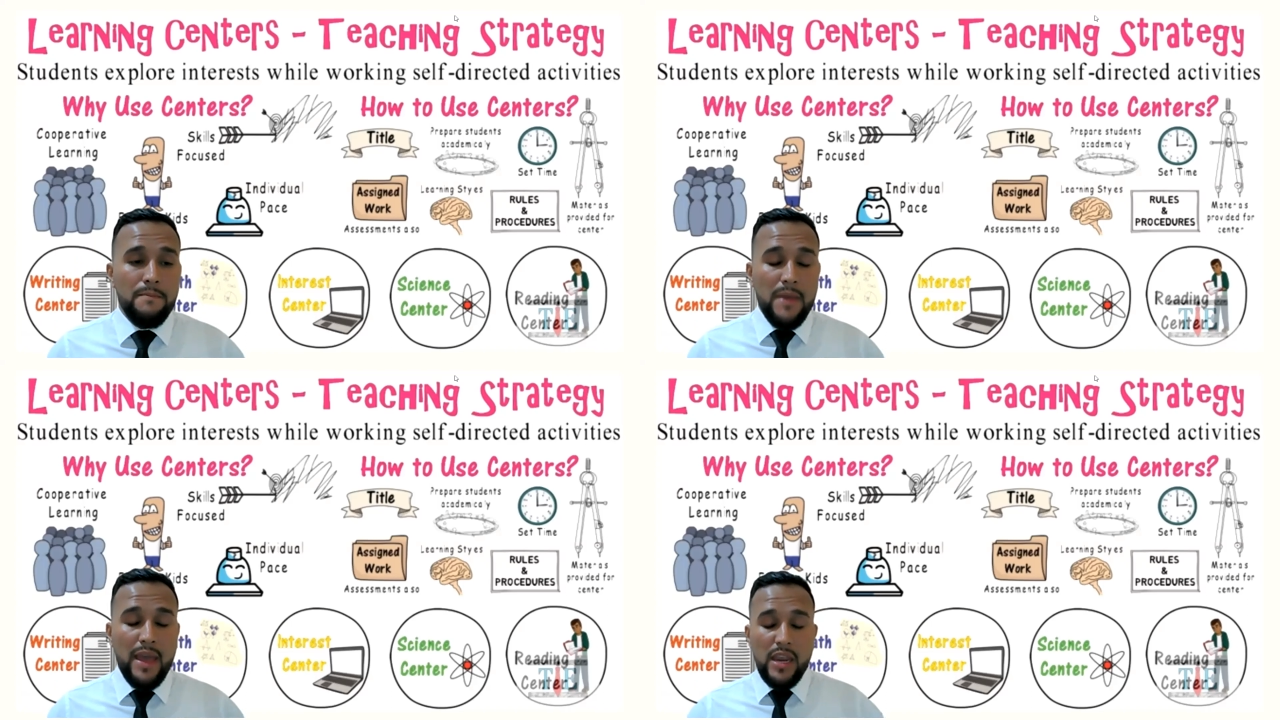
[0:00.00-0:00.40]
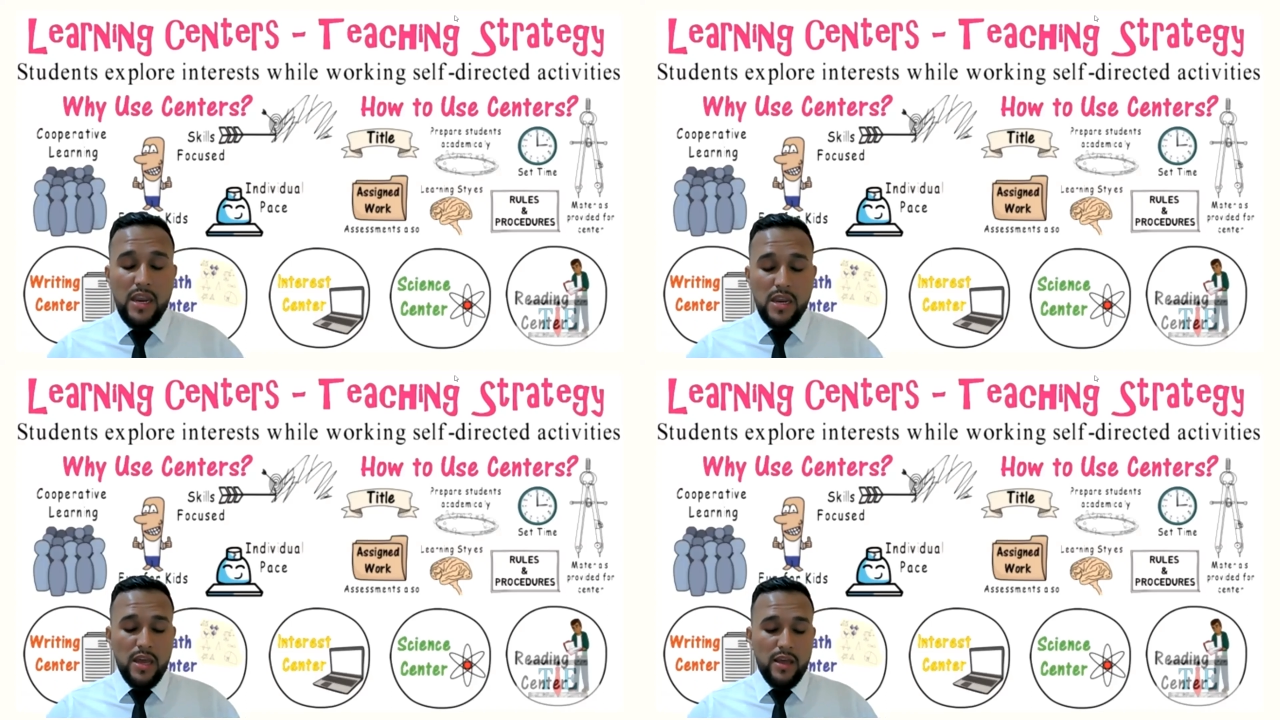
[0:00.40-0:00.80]

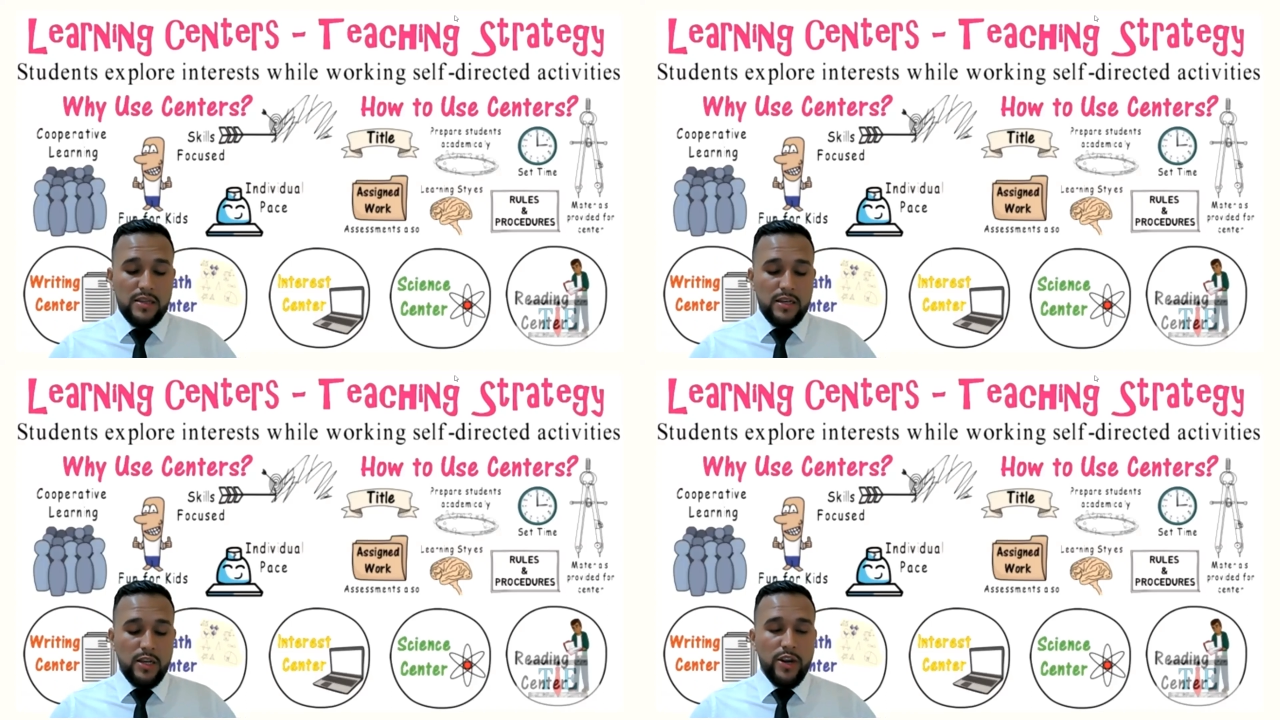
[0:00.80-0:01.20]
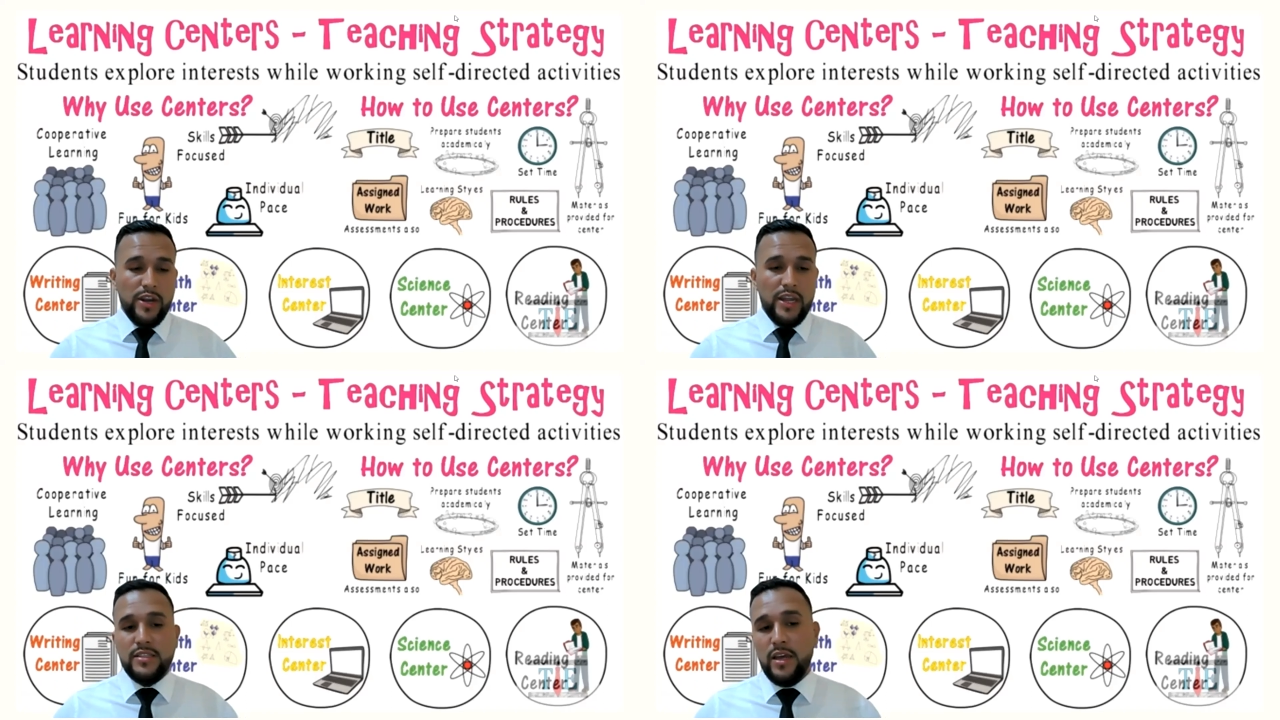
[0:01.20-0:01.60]
main
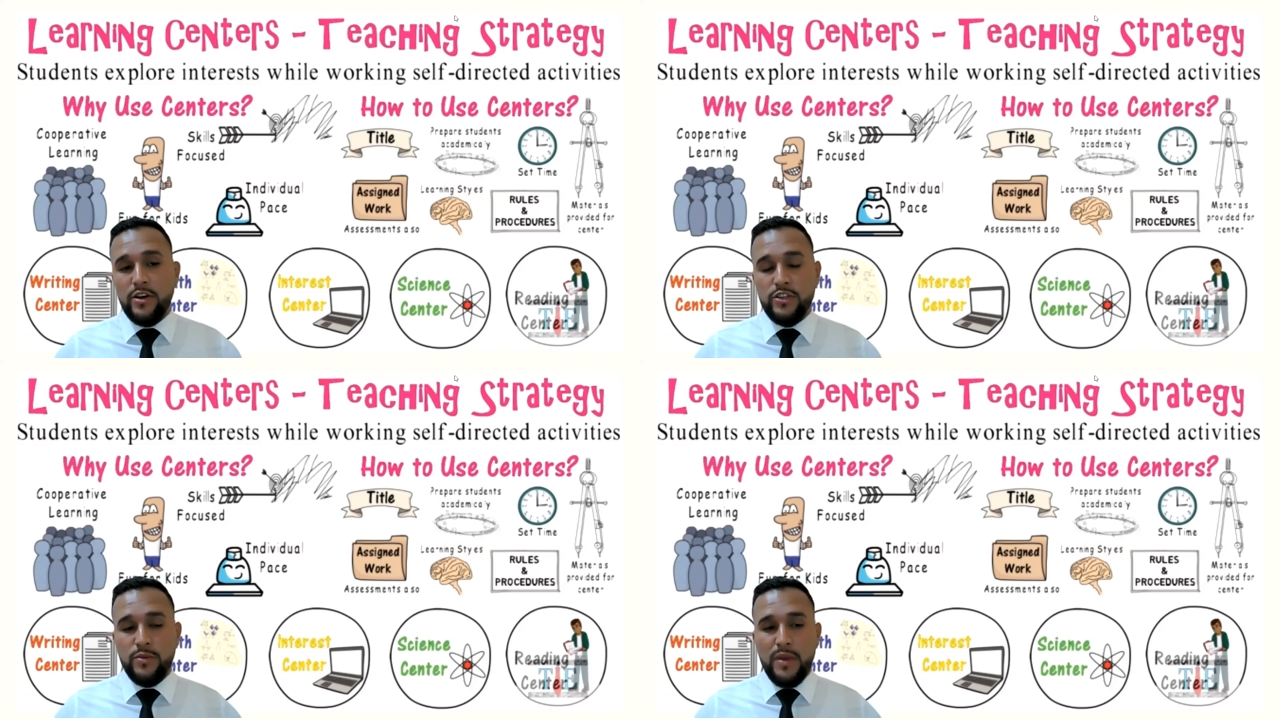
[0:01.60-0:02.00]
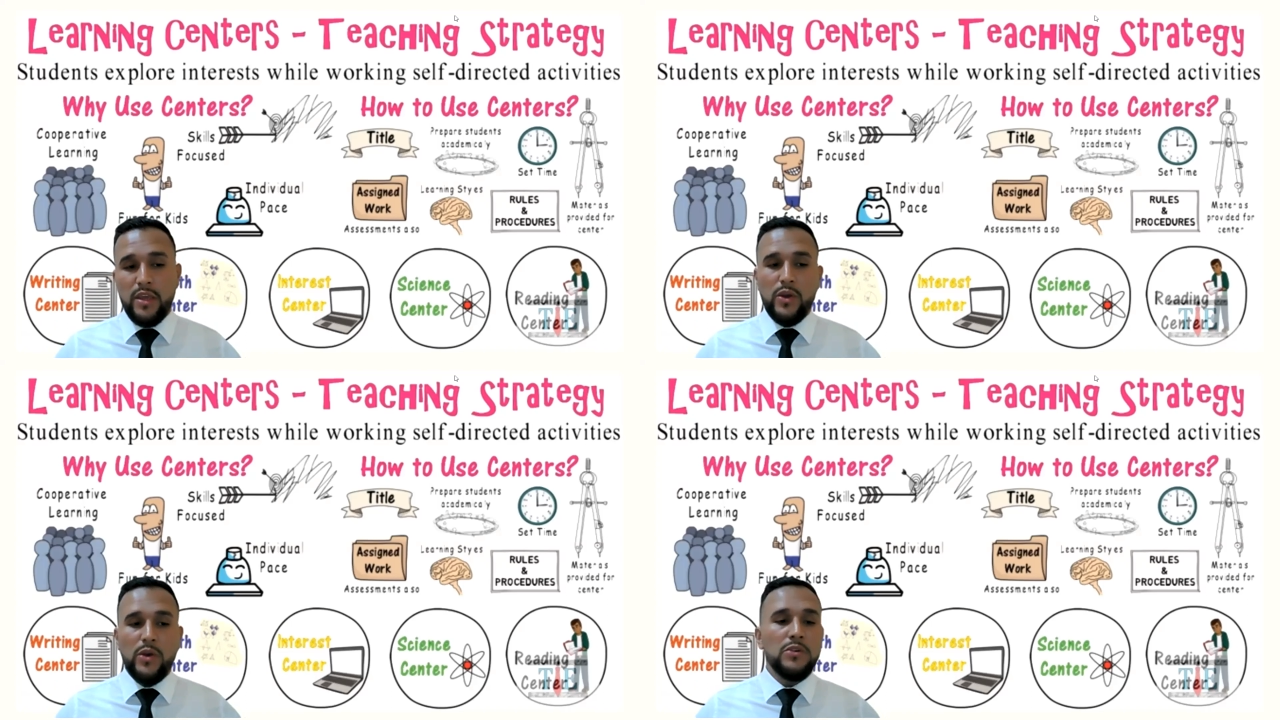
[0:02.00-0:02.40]
learning centers you may
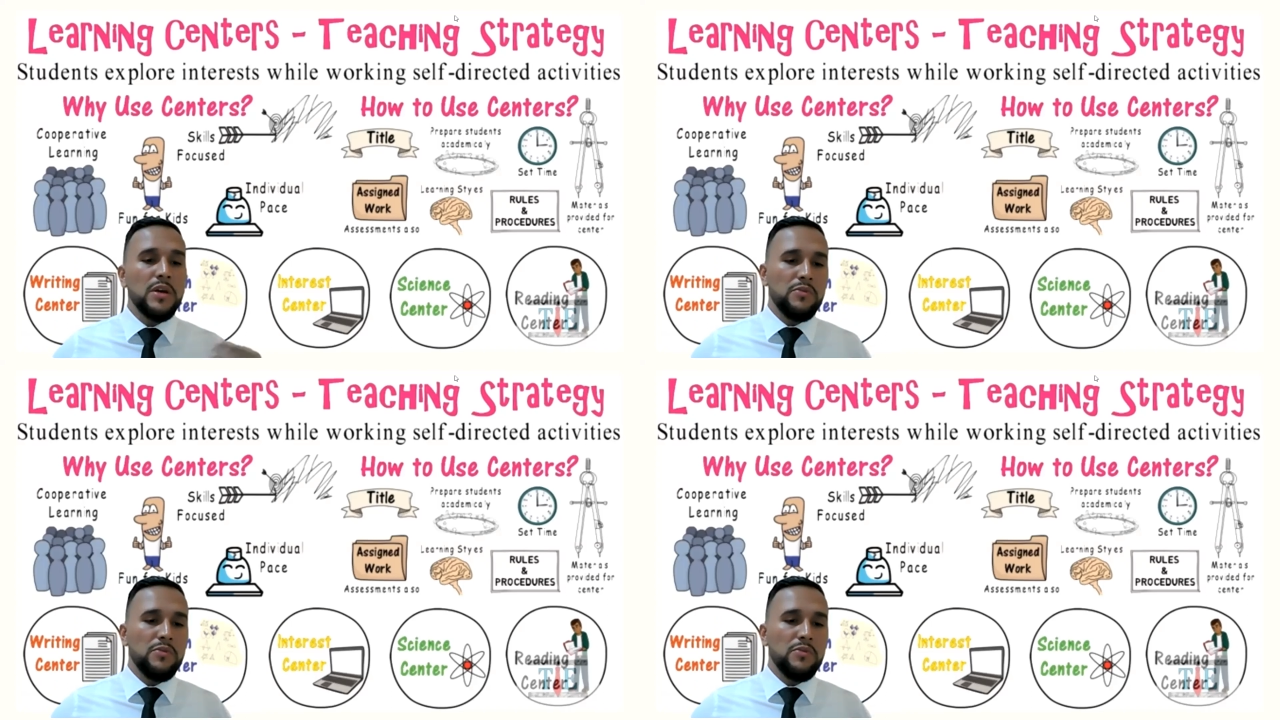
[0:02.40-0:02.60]
use: